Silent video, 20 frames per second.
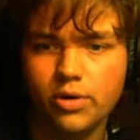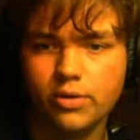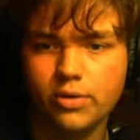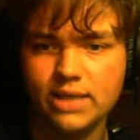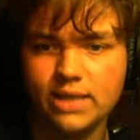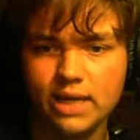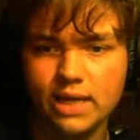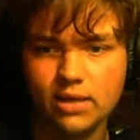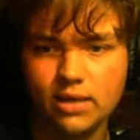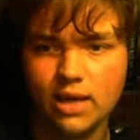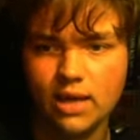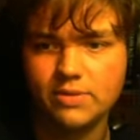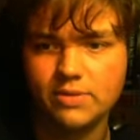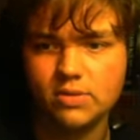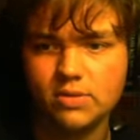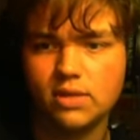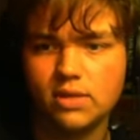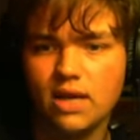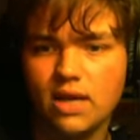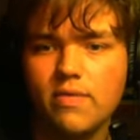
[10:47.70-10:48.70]
attacking
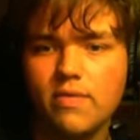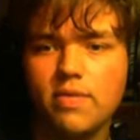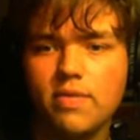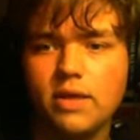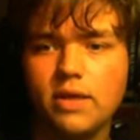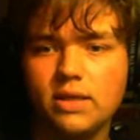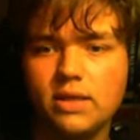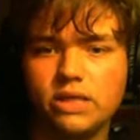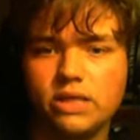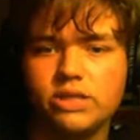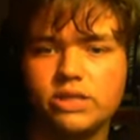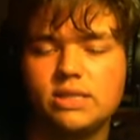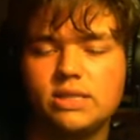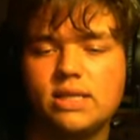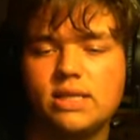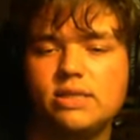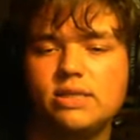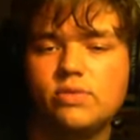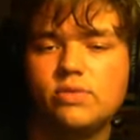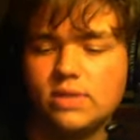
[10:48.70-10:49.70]
absolutely everything. The engine
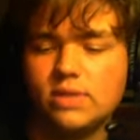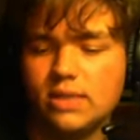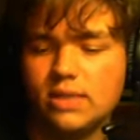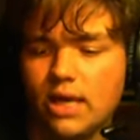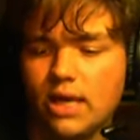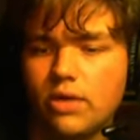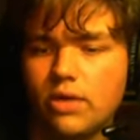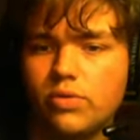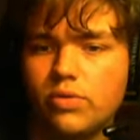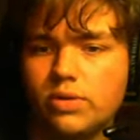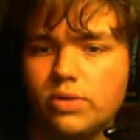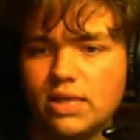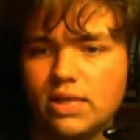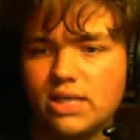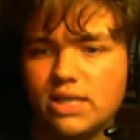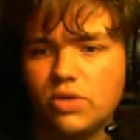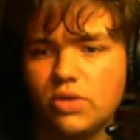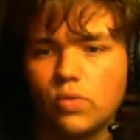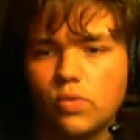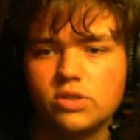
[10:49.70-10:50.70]
says it was inaccurate. The
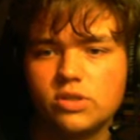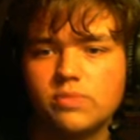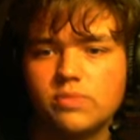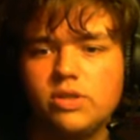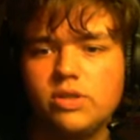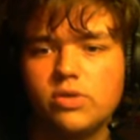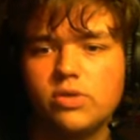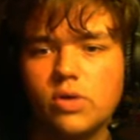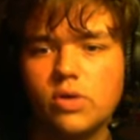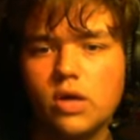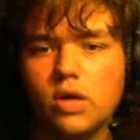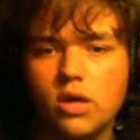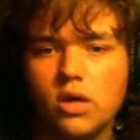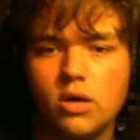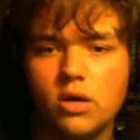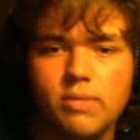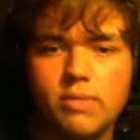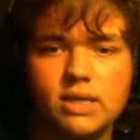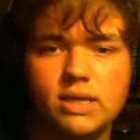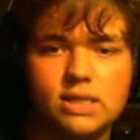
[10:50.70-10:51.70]
engine wants me to
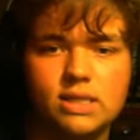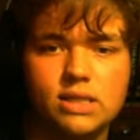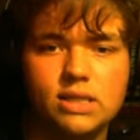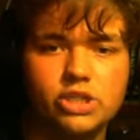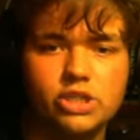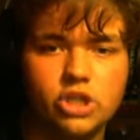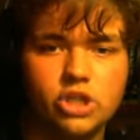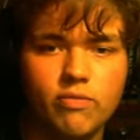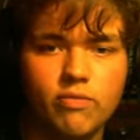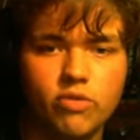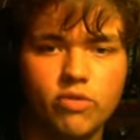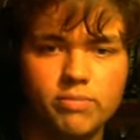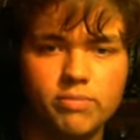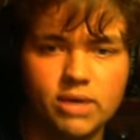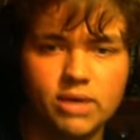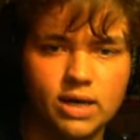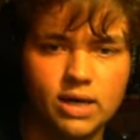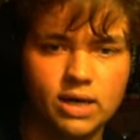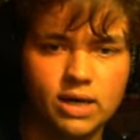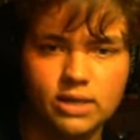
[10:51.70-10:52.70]
basically jump from
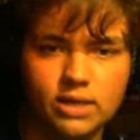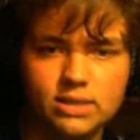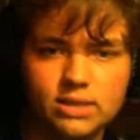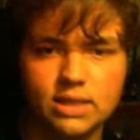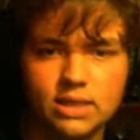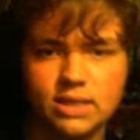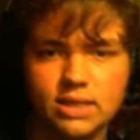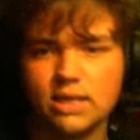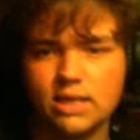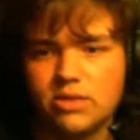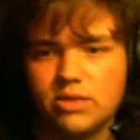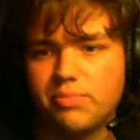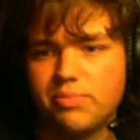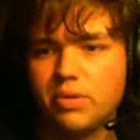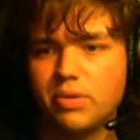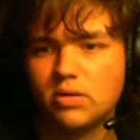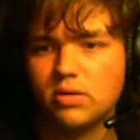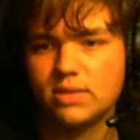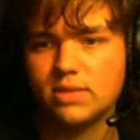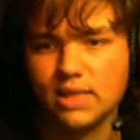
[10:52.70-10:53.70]
behind and get the
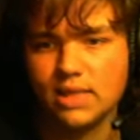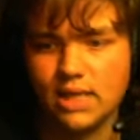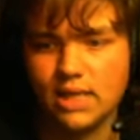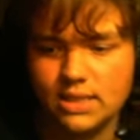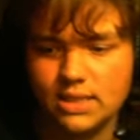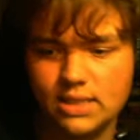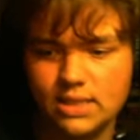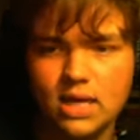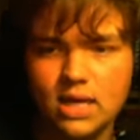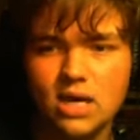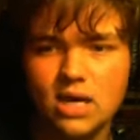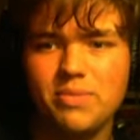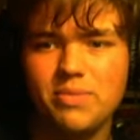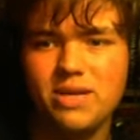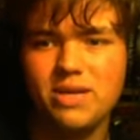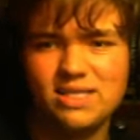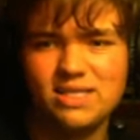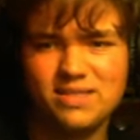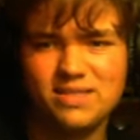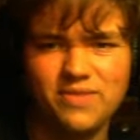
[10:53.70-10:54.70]
pawns, I guess,
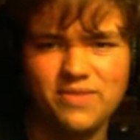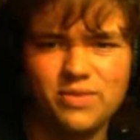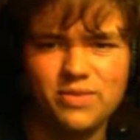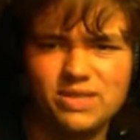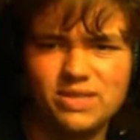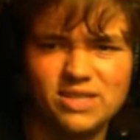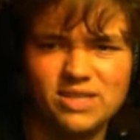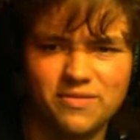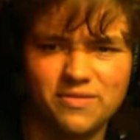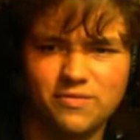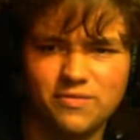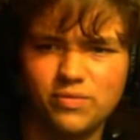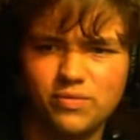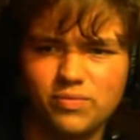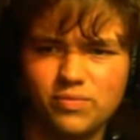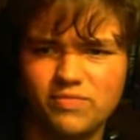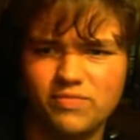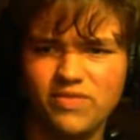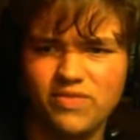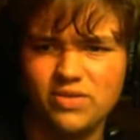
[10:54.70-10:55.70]
but it's very
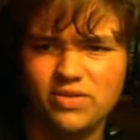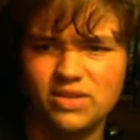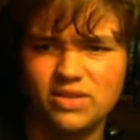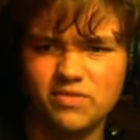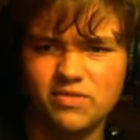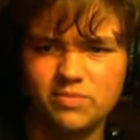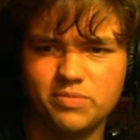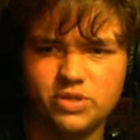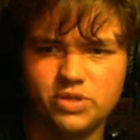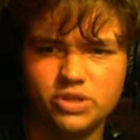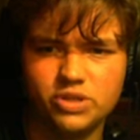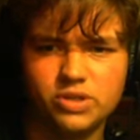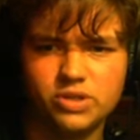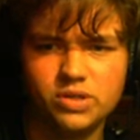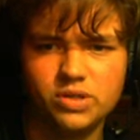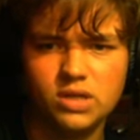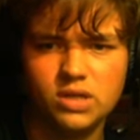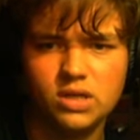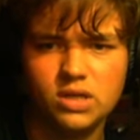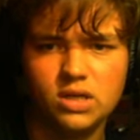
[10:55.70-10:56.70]
tough position.
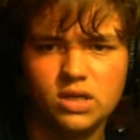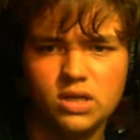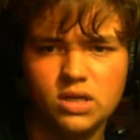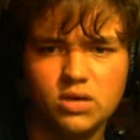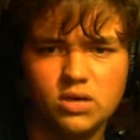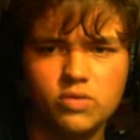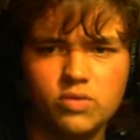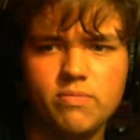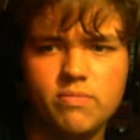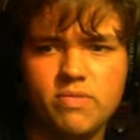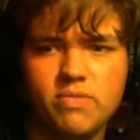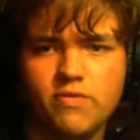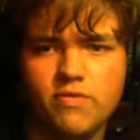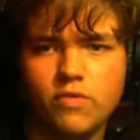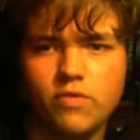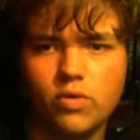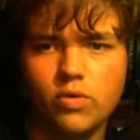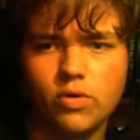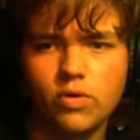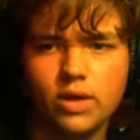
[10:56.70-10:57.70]
Queen
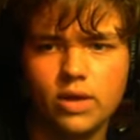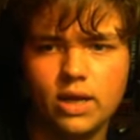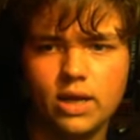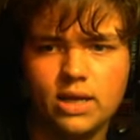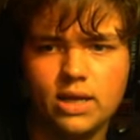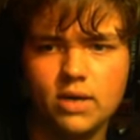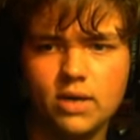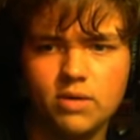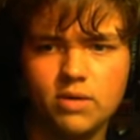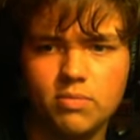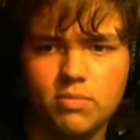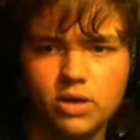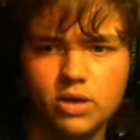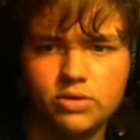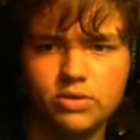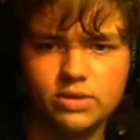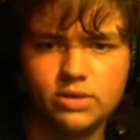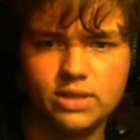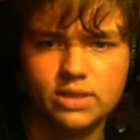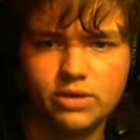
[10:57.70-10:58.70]
b4, and now he
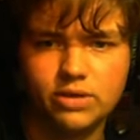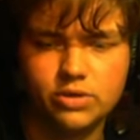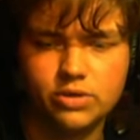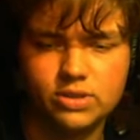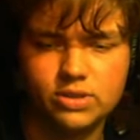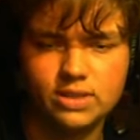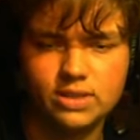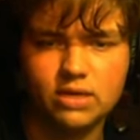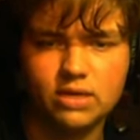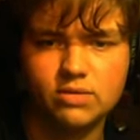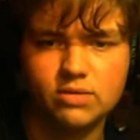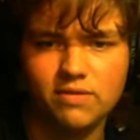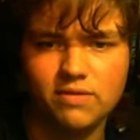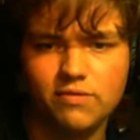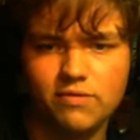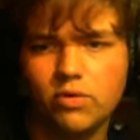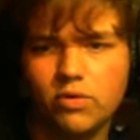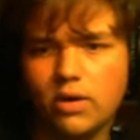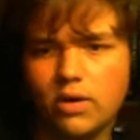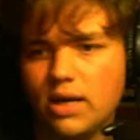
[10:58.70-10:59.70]
blundered. I could just take on
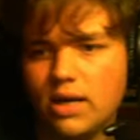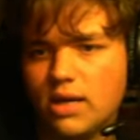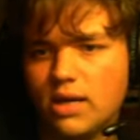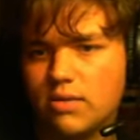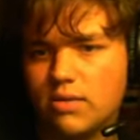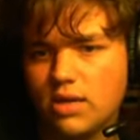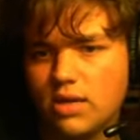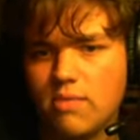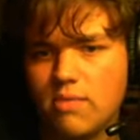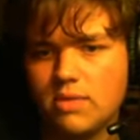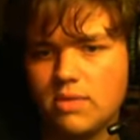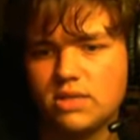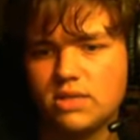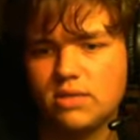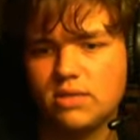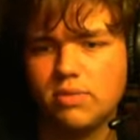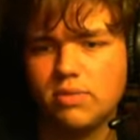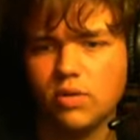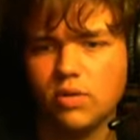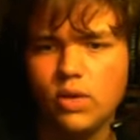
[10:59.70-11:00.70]
d4, and now the game is
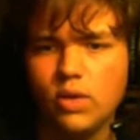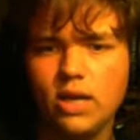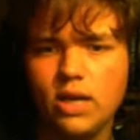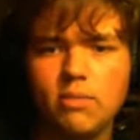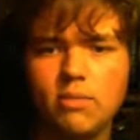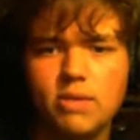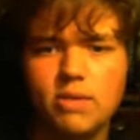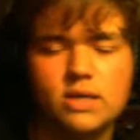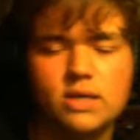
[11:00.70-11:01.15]
simply winning